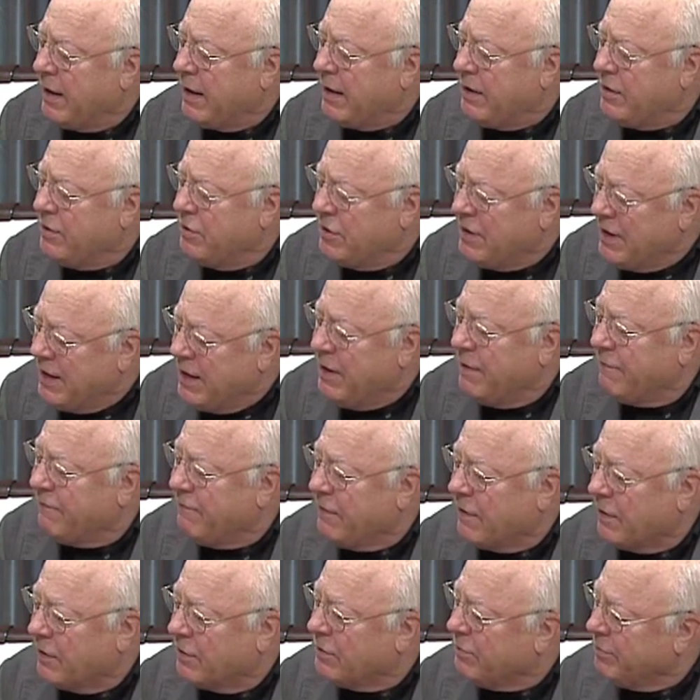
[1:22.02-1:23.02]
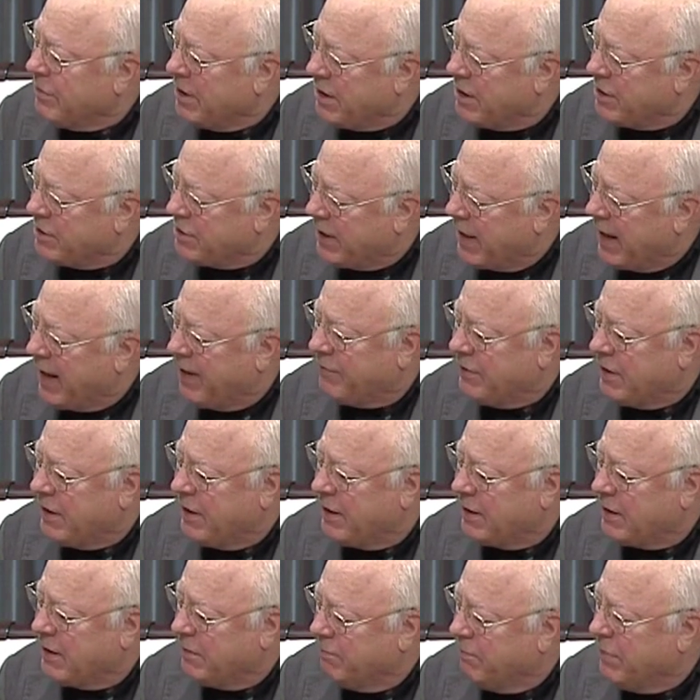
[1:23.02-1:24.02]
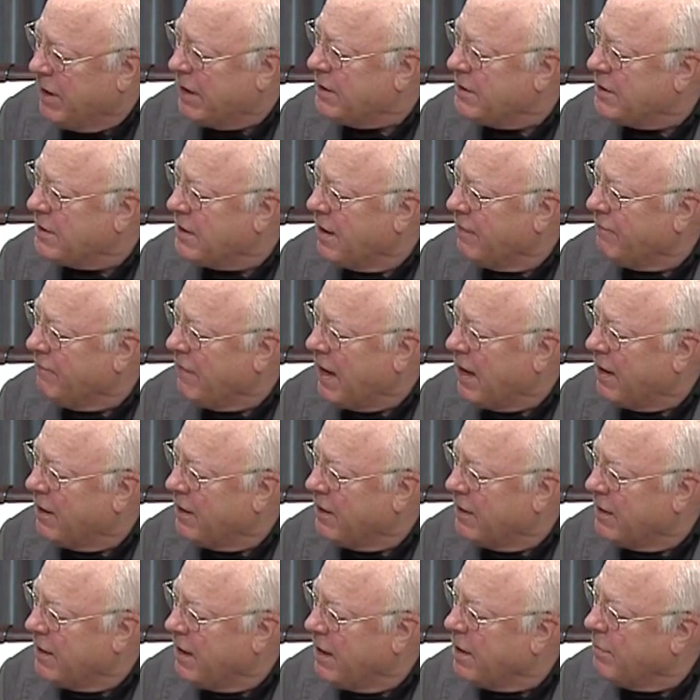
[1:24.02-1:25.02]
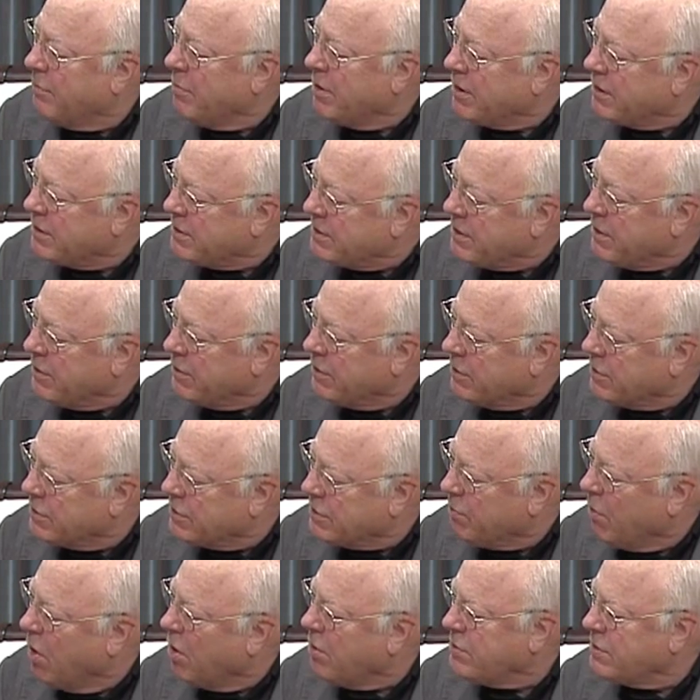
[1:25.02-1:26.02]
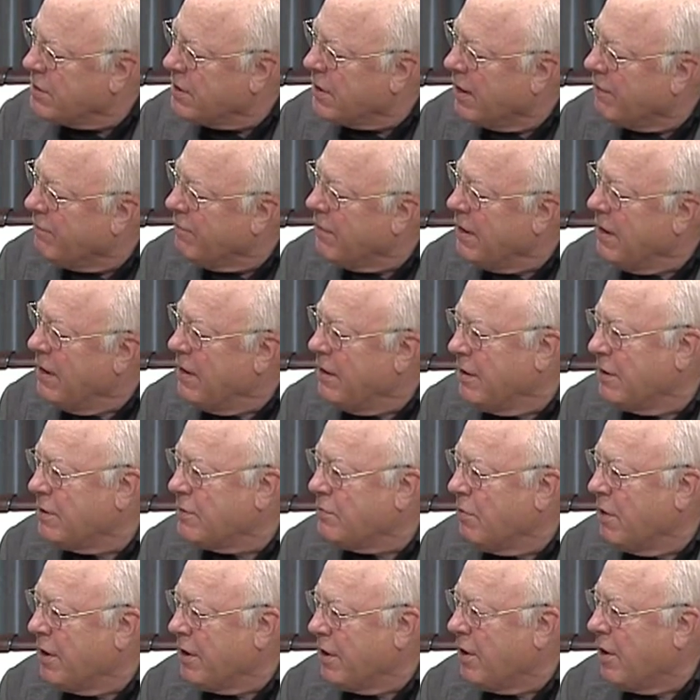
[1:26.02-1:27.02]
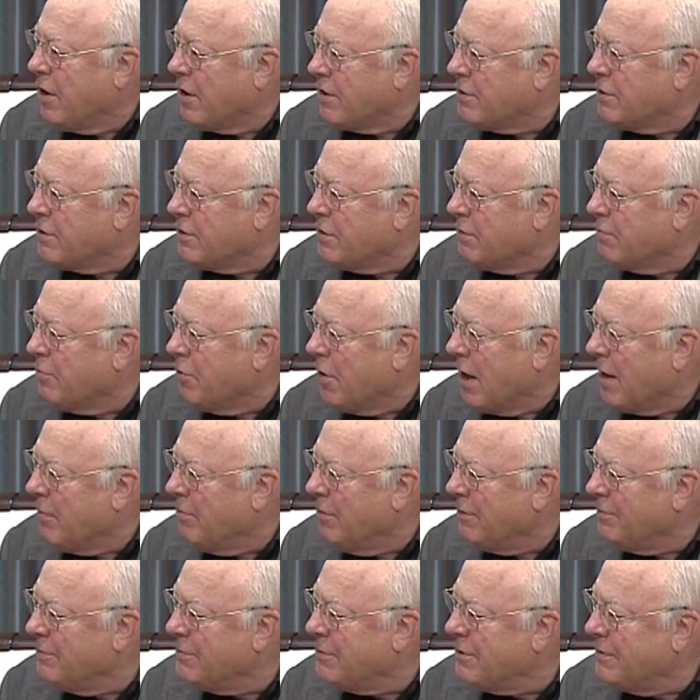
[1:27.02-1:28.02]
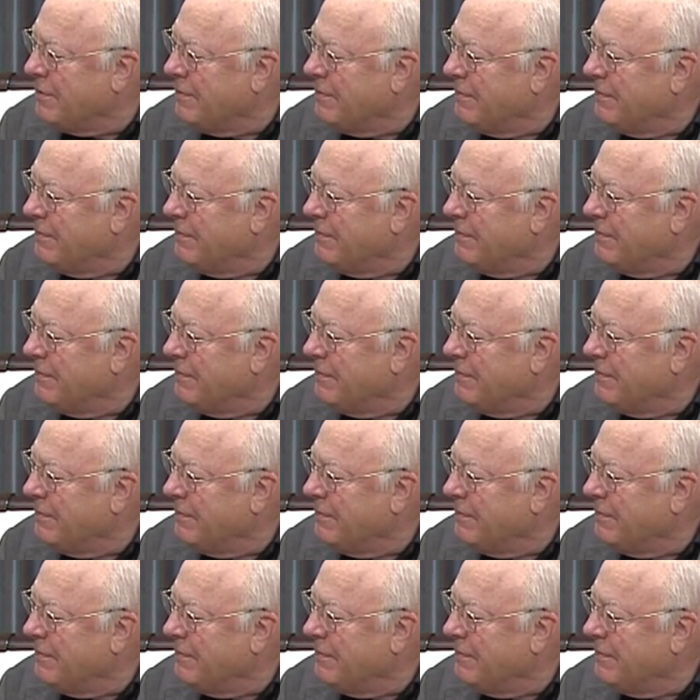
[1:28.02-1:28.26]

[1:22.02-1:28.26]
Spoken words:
you need a filter because you have to get the big stuff out of the air, but it's still the small stuff that really causes the problems.